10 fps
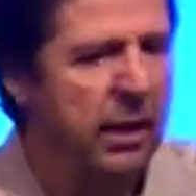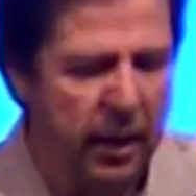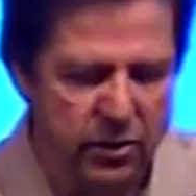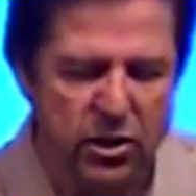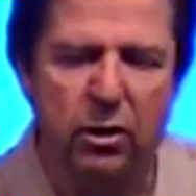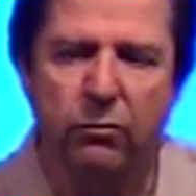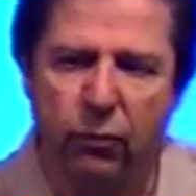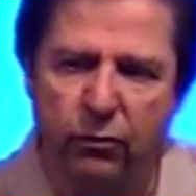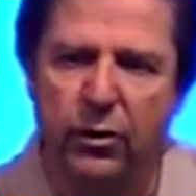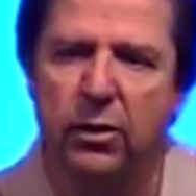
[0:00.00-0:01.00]
and still
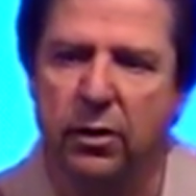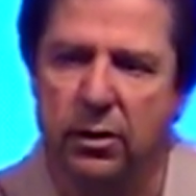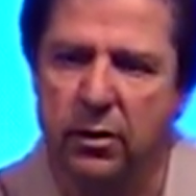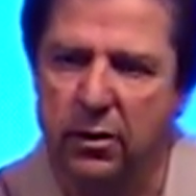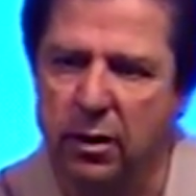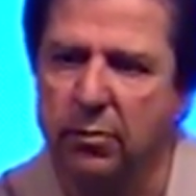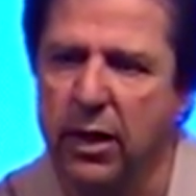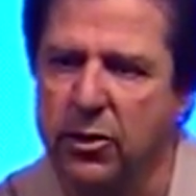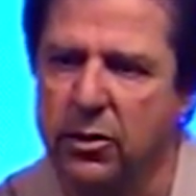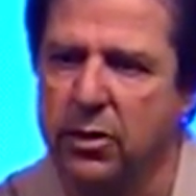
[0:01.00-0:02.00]
fulfill the temptation